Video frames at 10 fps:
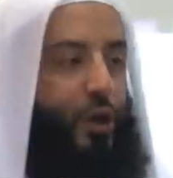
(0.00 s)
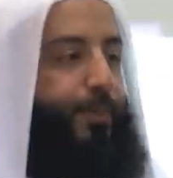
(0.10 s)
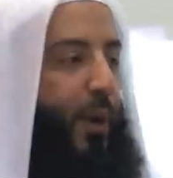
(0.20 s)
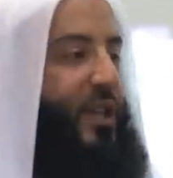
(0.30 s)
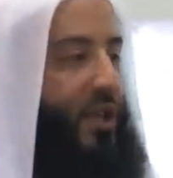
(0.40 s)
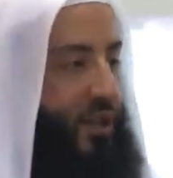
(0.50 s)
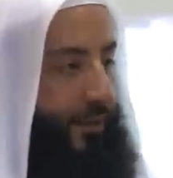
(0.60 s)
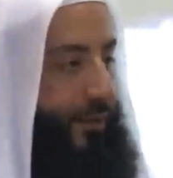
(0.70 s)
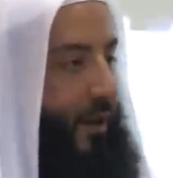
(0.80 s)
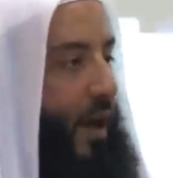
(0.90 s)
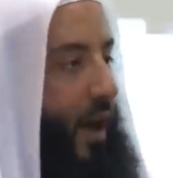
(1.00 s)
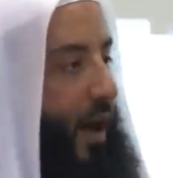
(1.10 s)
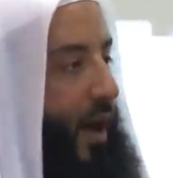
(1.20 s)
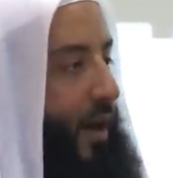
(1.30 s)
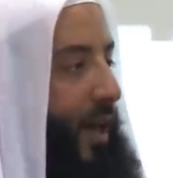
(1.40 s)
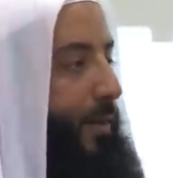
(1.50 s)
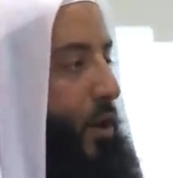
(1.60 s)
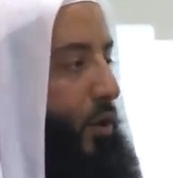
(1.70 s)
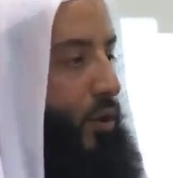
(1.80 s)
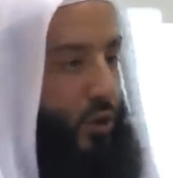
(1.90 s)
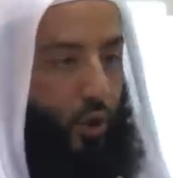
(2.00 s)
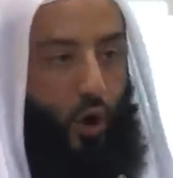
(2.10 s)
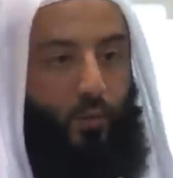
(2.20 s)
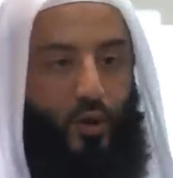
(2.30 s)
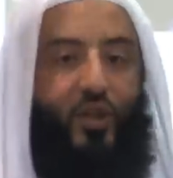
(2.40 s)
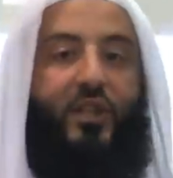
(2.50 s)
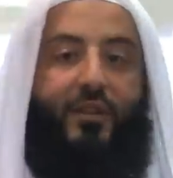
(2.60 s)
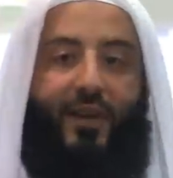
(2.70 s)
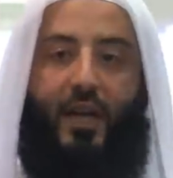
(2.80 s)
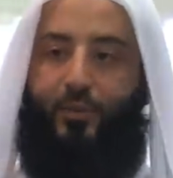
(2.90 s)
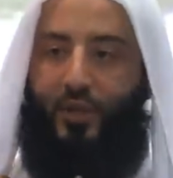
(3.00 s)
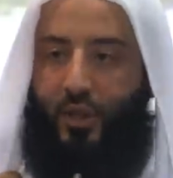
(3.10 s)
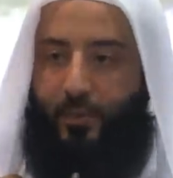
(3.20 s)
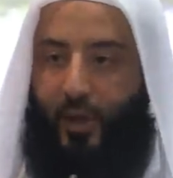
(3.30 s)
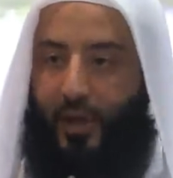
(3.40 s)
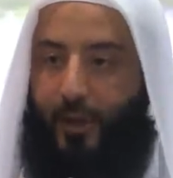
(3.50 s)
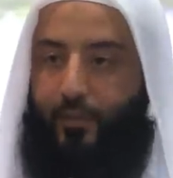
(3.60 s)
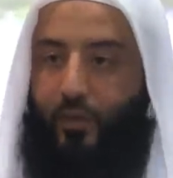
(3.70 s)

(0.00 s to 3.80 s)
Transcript: the positive chemicals and hormones are developed in the body.